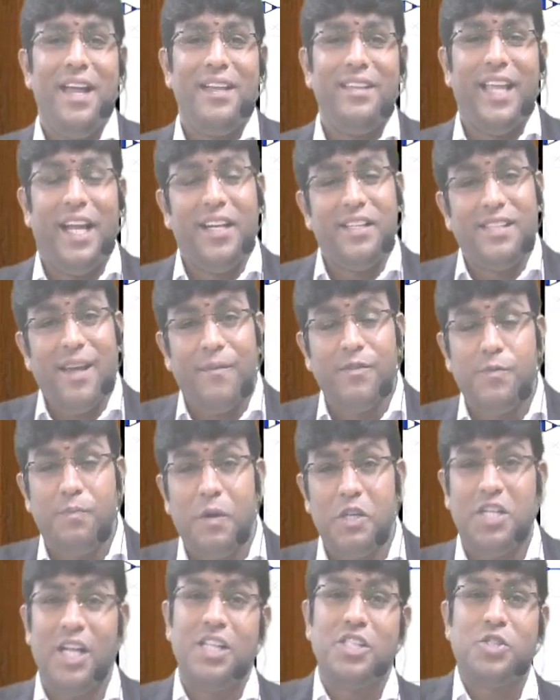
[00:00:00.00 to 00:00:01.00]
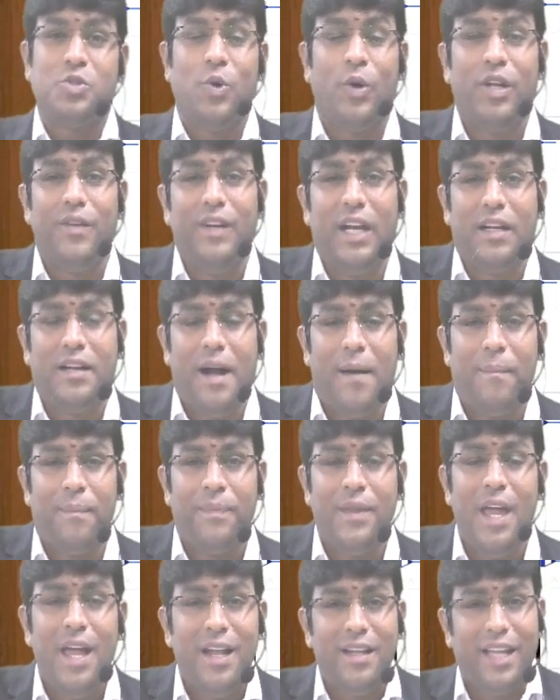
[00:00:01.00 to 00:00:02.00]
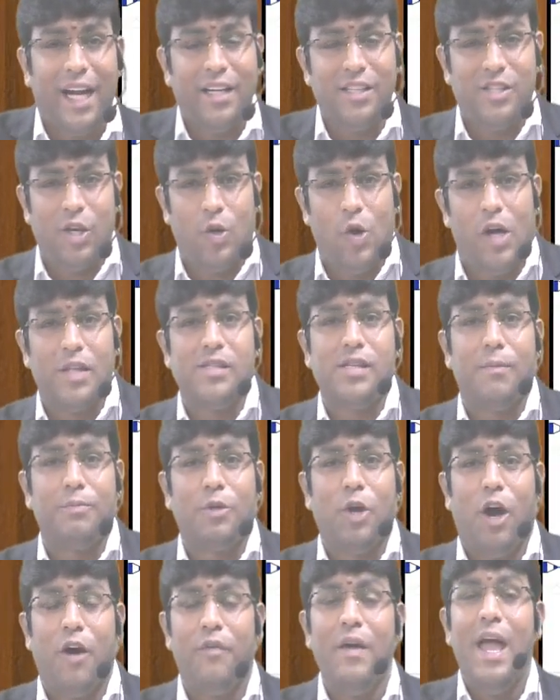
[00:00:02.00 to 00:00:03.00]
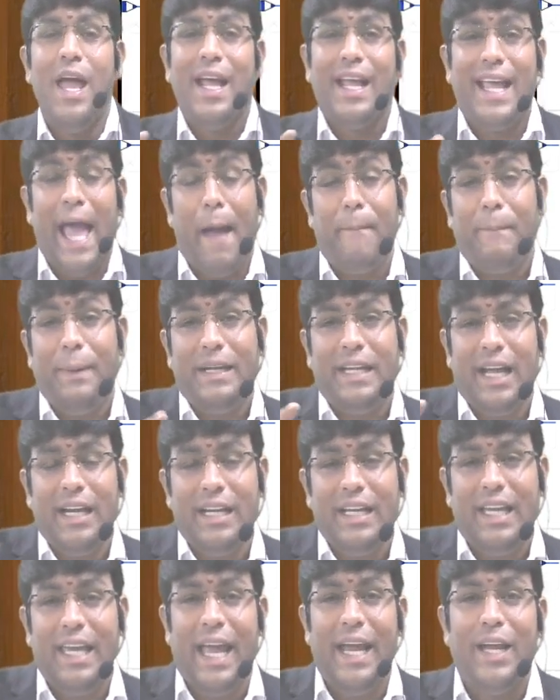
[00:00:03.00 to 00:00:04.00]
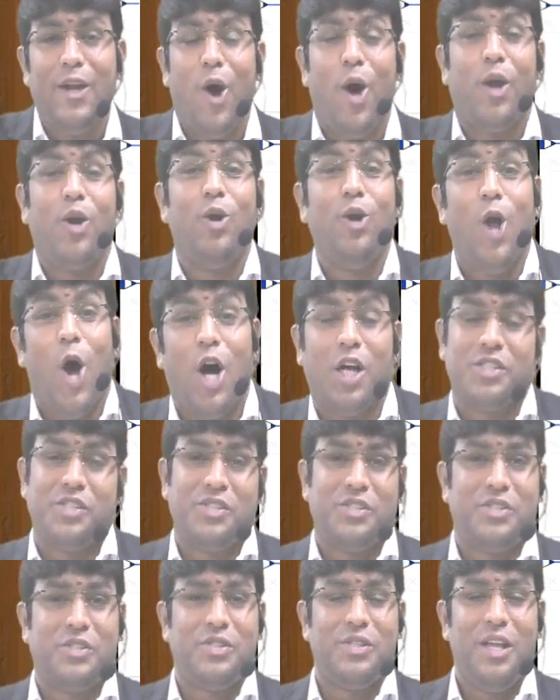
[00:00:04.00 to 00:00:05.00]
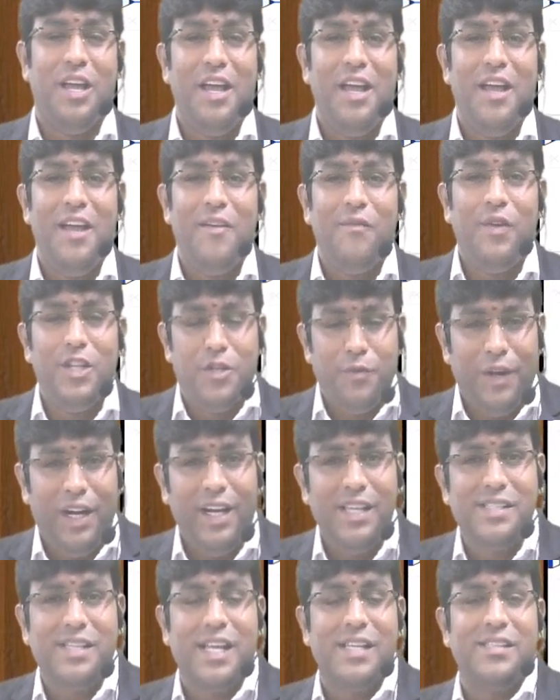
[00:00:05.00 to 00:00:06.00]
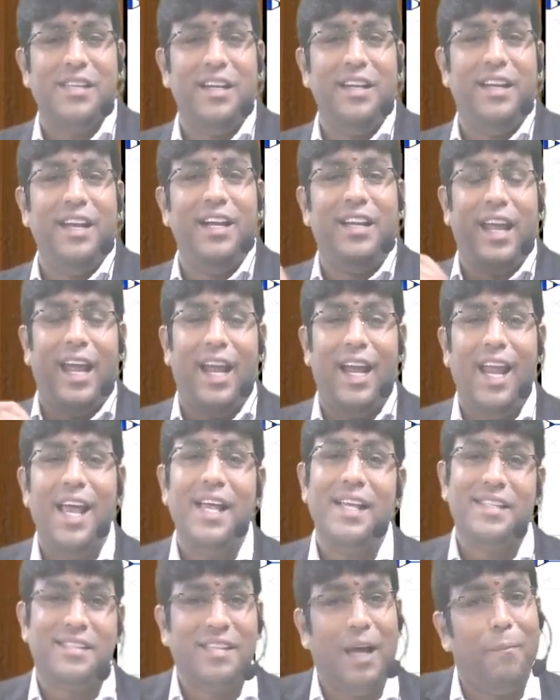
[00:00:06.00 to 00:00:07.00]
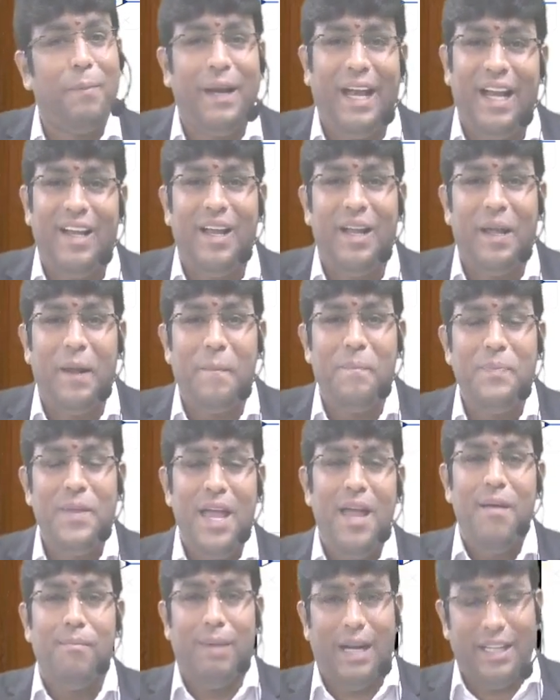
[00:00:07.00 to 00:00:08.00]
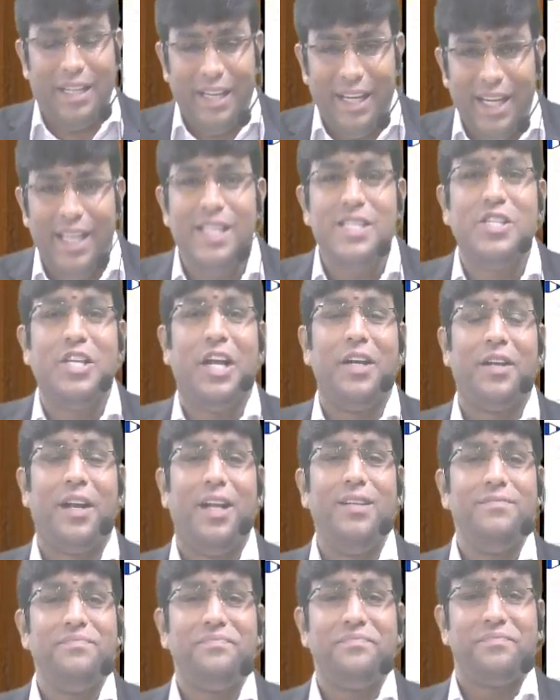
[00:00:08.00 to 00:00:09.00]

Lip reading: Then some special story will come, that is a concept of capital gain or loss, which we'll discuss in detail separately. But in general,